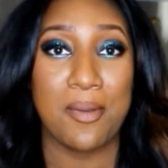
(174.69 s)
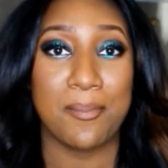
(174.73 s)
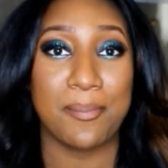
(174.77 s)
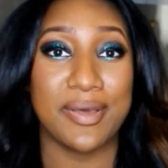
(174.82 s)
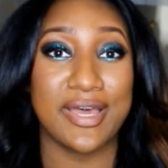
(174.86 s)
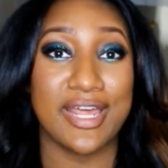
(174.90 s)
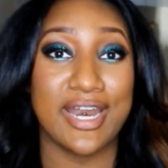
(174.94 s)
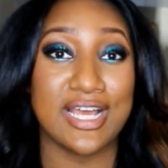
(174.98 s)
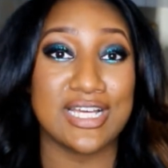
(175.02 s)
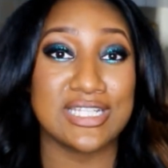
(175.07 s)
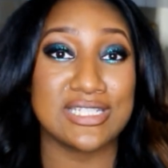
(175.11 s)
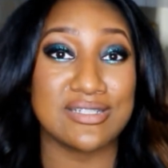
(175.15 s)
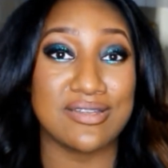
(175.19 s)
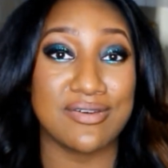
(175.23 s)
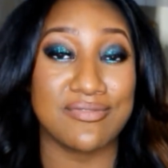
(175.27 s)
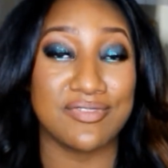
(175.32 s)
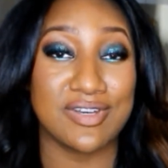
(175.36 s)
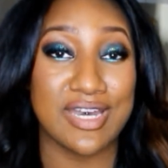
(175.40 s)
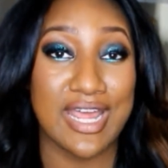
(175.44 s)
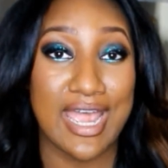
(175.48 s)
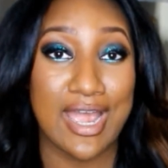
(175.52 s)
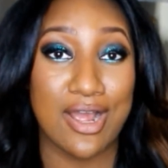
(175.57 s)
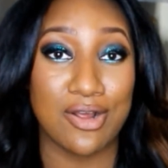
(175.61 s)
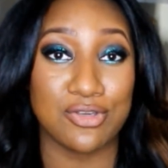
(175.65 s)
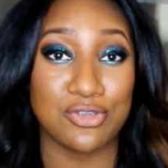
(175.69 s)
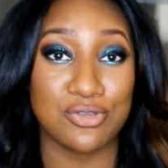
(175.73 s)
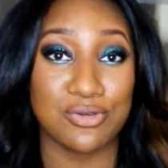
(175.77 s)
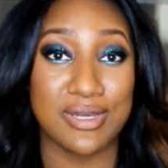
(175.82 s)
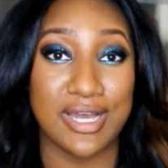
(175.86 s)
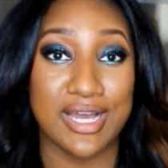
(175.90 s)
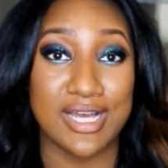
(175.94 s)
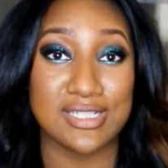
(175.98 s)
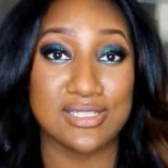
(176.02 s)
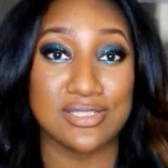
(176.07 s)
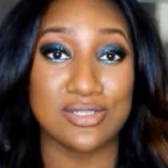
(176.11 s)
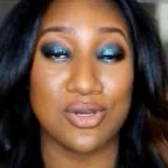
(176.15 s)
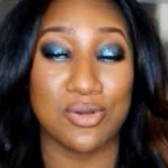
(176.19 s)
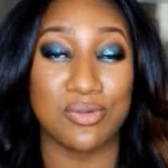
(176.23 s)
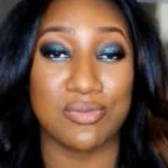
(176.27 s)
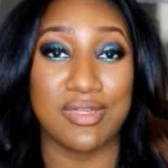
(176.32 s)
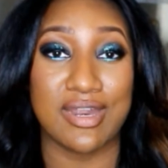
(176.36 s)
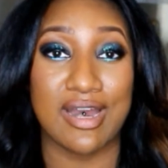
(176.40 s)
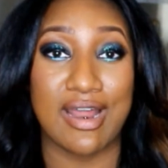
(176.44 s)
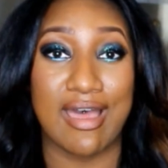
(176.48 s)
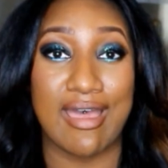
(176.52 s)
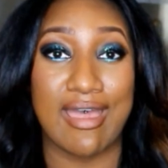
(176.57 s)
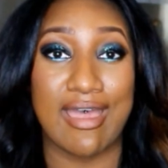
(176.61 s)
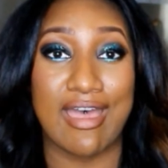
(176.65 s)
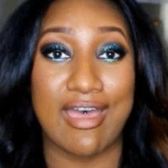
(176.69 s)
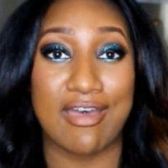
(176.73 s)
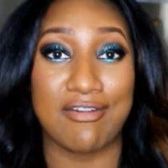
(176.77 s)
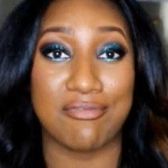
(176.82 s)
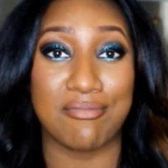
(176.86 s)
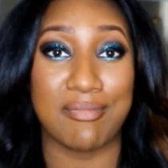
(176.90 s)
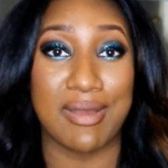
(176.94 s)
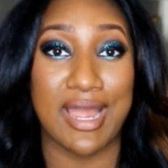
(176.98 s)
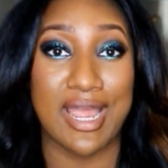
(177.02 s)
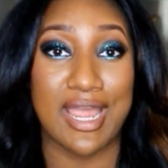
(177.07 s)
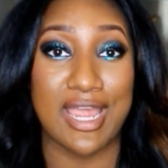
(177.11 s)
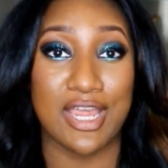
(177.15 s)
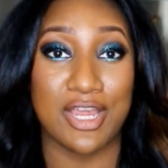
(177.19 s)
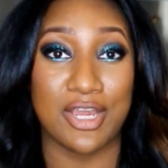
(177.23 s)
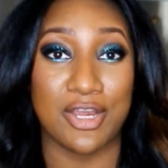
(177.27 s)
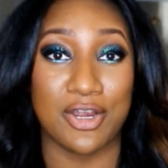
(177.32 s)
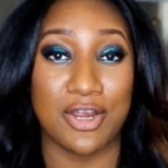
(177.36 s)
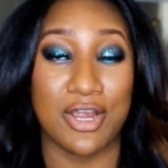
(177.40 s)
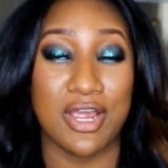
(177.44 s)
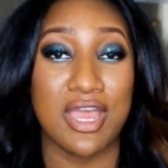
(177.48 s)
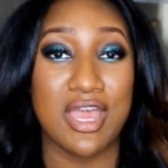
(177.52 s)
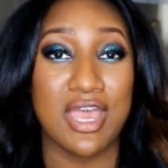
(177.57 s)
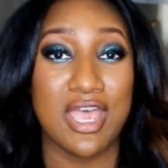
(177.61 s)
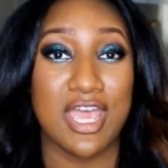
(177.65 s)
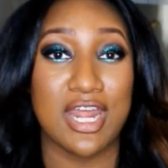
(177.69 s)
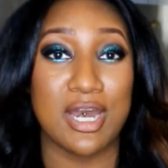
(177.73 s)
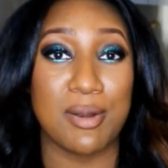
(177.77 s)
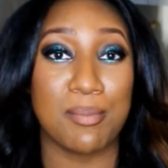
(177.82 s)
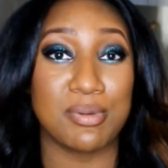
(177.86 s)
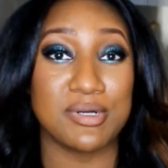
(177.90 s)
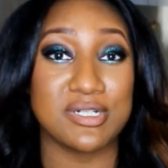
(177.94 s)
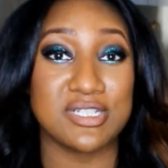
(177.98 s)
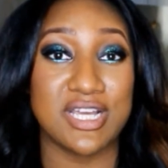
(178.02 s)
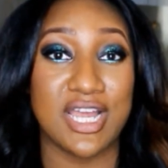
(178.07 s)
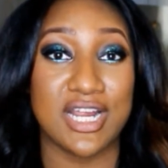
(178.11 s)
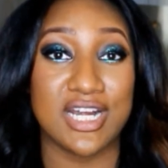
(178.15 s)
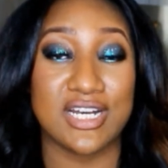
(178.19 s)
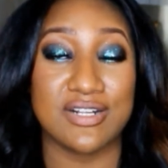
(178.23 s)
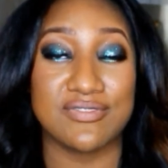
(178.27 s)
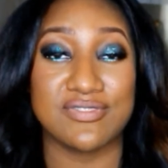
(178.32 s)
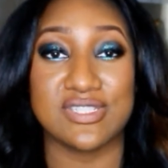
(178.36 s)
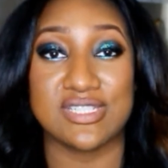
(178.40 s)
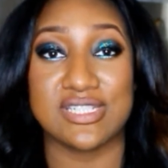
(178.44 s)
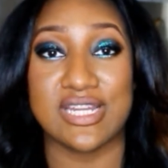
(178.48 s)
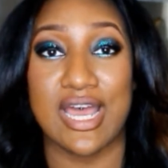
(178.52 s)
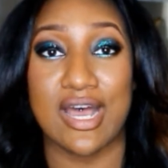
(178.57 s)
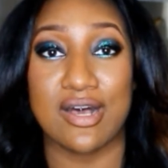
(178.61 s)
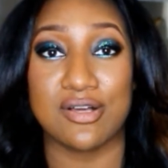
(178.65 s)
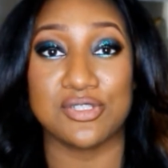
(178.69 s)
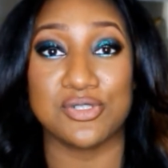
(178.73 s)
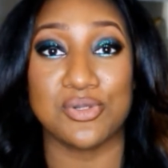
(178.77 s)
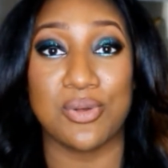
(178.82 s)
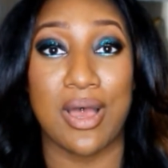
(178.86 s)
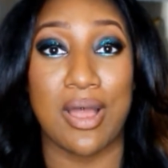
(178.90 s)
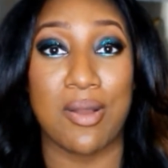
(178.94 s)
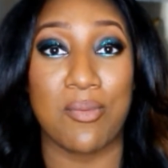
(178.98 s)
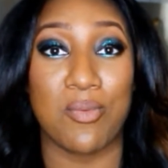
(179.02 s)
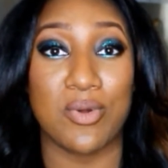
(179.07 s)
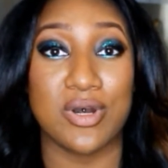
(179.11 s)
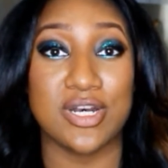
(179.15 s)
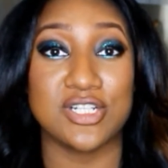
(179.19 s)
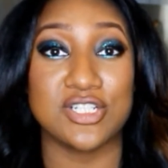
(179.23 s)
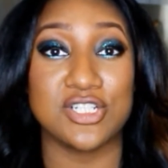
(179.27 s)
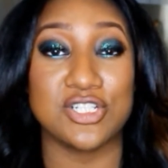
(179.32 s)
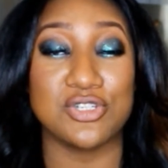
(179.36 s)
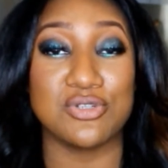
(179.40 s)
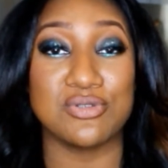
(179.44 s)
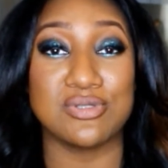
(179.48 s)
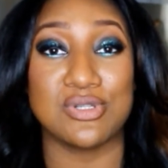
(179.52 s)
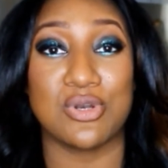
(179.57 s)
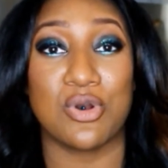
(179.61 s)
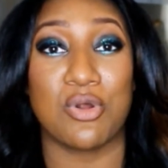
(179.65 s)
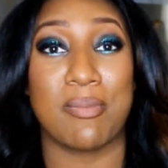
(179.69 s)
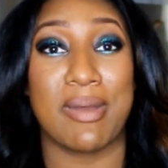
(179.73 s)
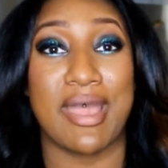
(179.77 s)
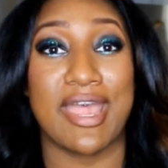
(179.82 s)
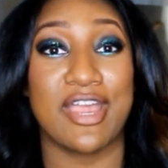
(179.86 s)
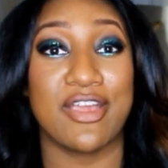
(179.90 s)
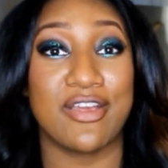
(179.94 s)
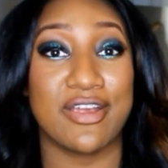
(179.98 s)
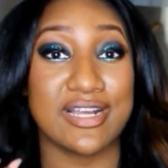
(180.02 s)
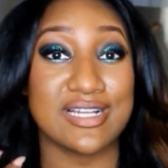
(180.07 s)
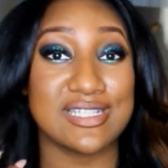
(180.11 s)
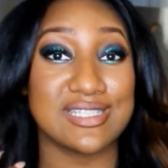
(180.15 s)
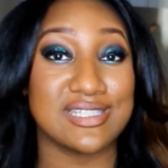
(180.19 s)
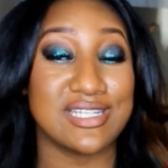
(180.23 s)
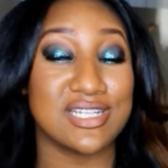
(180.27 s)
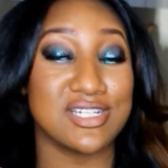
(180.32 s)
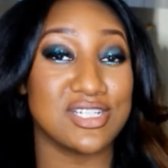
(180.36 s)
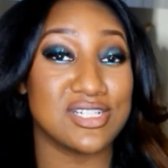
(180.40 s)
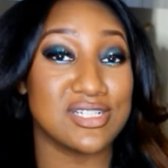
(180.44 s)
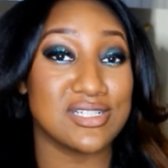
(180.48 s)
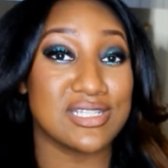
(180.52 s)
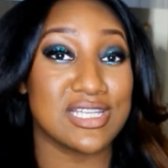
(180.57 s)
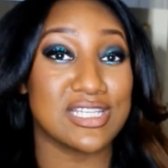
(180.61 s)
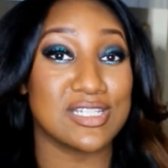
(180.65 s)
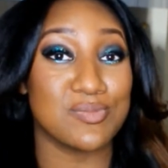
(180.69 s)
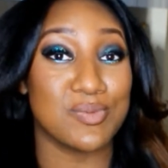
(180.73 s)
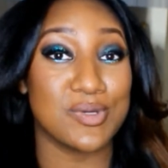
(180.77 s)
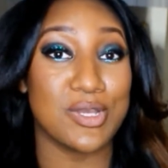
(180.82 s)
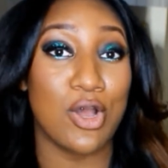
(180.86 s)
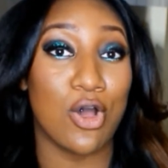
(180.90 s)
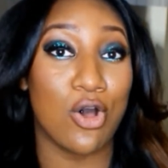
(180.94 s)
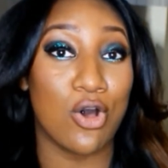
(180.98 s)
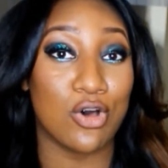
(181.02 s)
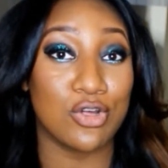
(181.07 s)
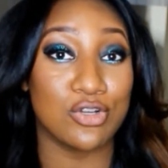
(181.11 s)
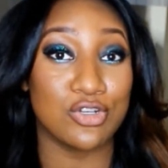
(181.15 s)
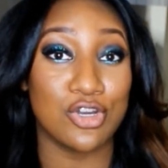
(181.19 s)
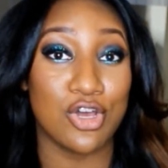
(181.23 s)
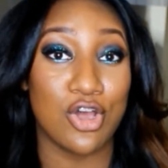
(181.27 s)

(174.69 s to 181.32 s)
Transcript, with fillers: But as of now, you guys know that I have my hair in a protective style, so I wanted to use it on my hair extensions because we all